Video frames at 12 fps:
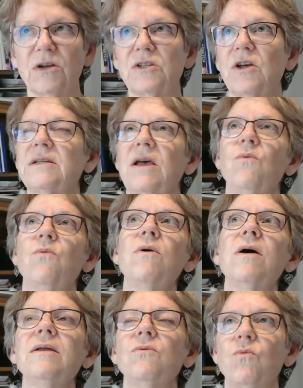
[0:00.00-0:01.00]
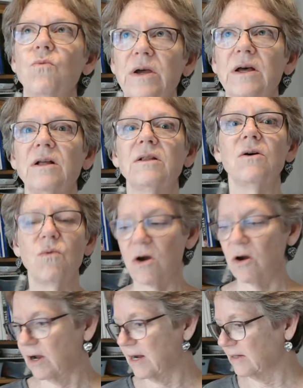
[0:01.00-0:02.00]
So I was like, what will
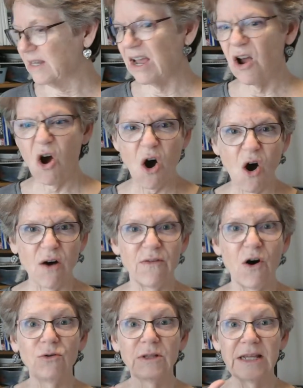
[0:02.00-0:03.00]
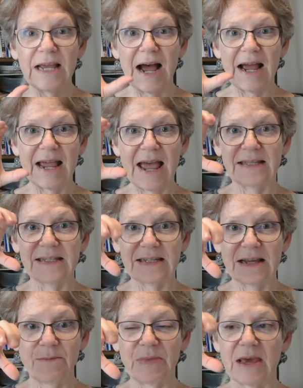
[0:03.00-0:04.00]
work? And I was like, oh, if only I had
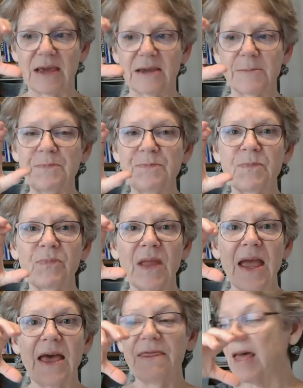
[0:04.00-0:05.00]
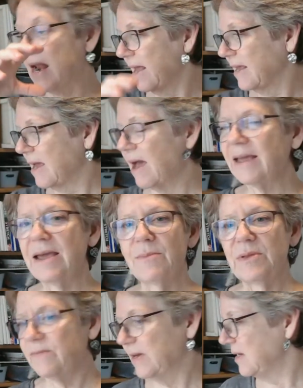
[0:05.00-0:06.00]
something that I can't
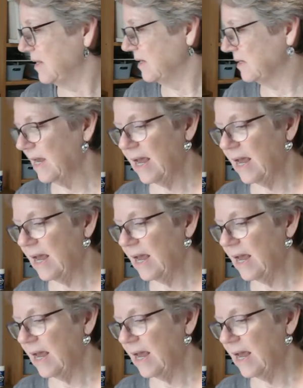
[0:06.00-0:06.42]
believe I did this.